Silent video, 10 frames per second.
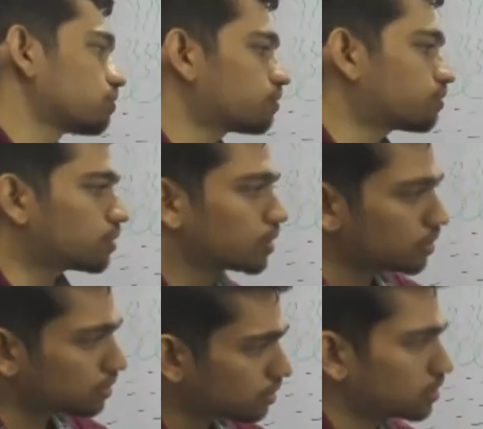sort of
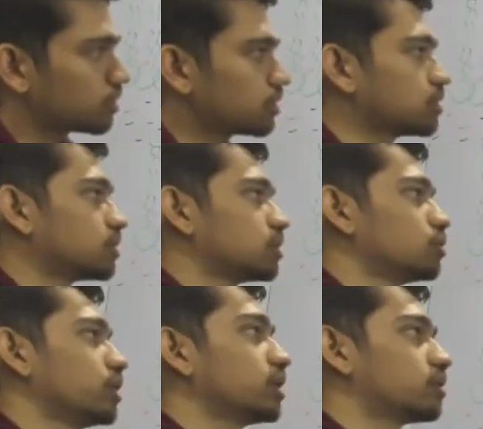
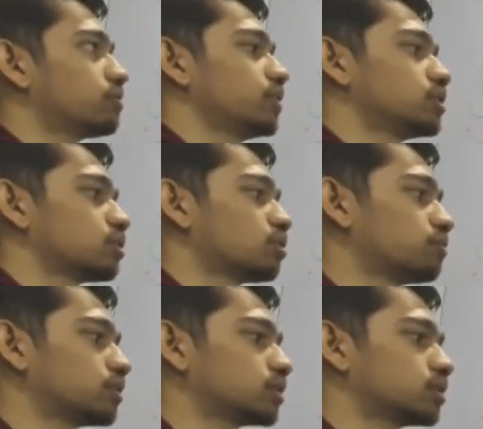the unique
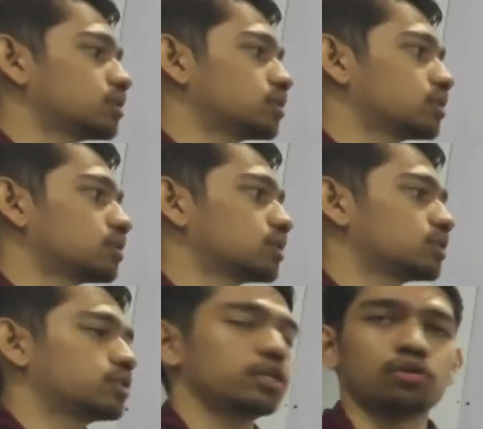feature of a
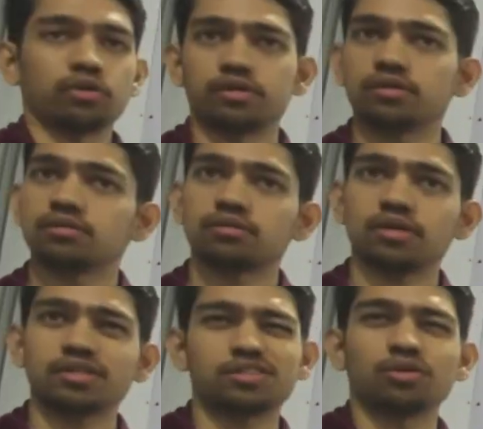steroid,
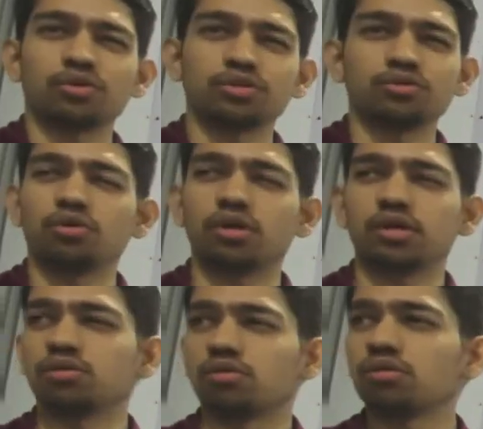right? Steroids you
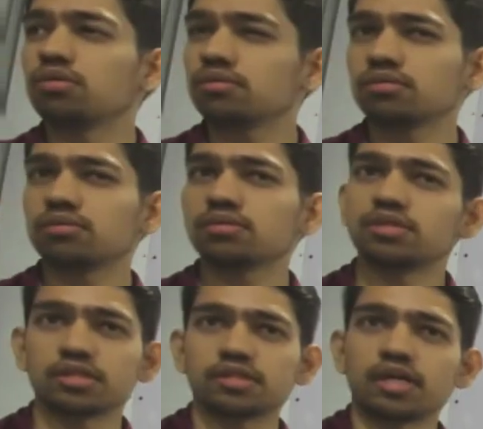don't need to know,
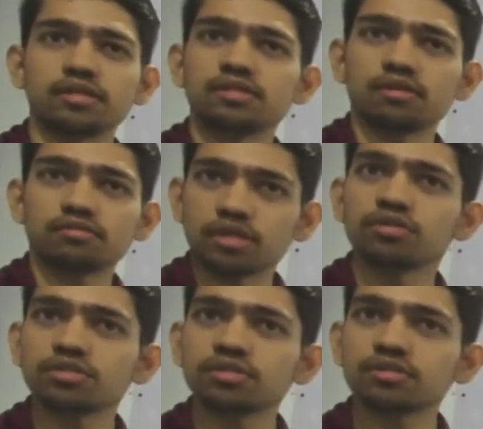just that is enough.
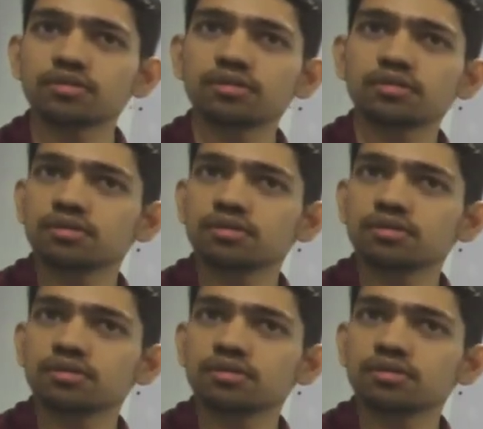Any question?